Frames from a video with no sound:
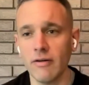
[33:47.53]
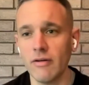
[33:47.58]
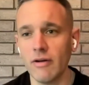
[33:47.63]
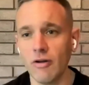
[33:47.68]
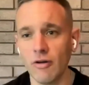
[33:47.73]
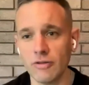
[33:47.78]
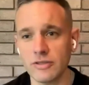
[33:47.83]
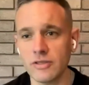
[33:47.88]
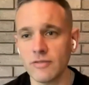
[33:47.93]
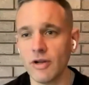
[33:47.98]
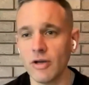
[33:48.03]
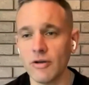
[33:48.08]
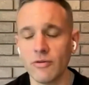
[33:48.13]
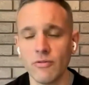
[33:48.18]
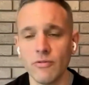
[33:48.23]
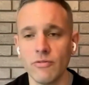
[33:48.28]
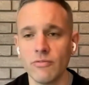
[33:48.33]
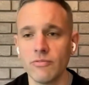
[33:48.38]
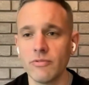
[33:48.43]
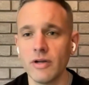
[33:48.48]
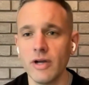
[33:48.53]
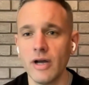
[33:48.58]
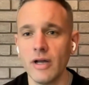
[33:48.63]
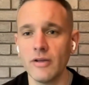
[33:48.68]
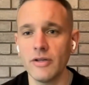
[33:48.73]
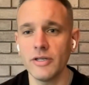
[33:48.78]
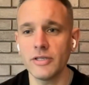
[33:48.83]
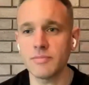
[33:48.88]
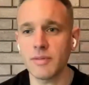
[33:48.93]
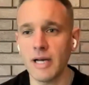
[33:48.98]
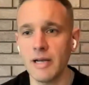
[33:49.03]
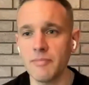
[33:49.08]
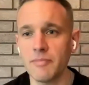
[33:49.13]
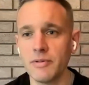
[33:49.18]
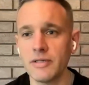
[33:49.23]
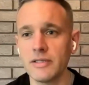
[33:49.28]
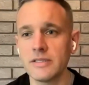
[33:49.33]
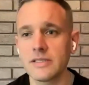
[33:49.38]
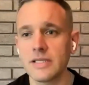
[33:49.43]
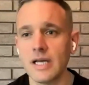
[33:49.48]
lots of local
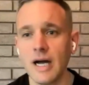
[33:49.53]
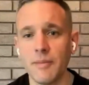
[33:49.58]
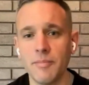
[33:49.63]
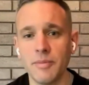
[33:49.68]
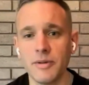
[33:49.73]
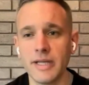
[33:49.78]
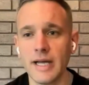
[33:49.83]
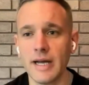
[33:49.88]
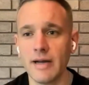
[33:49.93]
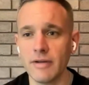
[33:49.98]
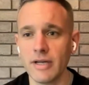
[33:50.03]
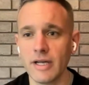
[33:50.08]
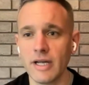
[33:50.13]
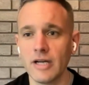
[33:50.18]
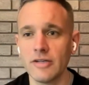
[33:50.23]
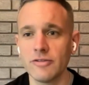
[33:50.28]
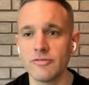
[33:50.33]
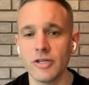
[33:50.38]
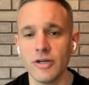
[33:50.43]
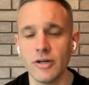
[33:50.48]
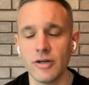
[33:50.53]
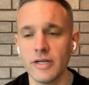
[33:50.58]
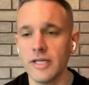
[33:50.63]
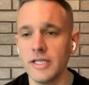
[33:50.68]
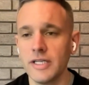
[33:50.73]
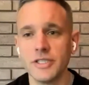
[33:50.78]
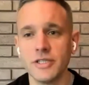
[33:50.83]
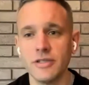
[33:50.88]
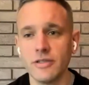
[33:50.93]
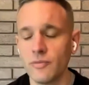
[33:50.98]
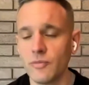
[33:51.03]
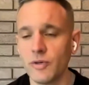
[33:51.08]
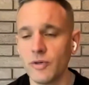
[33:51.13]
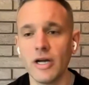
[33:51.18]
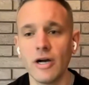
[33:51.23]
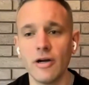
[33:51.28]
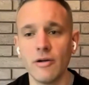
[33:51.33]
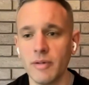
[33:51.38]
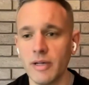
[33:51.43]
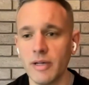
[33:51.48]
newspapers up and down the country on an issue that we
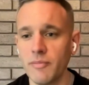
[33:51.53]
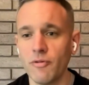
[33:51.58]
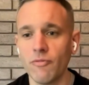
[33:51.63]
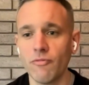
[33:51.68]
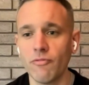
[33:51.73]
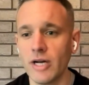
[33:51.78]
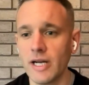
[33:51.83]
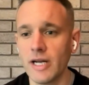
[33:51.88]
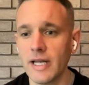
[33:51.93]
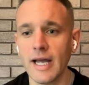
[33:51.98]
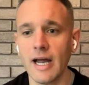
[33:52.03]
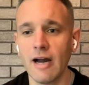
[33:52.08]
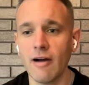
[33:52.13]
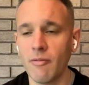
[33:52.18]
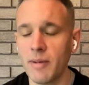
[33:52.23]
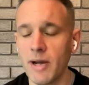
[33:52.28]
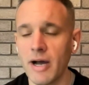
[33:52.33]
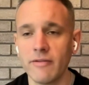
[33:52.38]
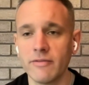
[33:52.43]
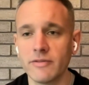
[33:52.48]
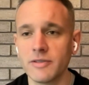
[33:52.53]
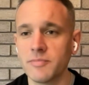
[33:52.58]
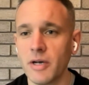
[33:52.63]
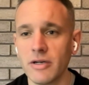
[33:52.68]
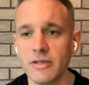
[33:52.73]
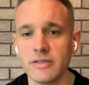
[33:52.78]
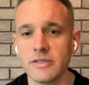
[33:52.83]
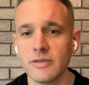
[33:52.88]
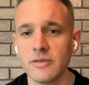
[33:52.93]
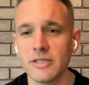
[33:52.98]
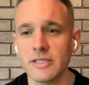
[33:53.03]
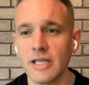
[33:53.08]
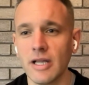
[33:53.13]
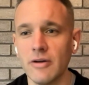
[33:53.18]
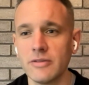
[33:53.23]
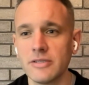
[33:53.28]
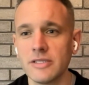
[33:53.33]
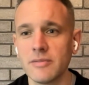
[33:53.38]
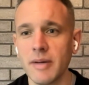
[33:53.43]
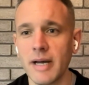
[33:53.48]
know people really care about and have spoken to us
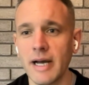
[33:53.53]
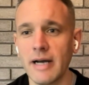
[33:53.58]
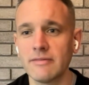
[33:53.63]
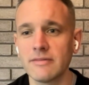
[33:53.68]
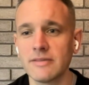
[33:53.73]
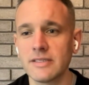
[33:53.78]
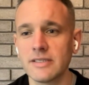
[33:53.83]
loads about.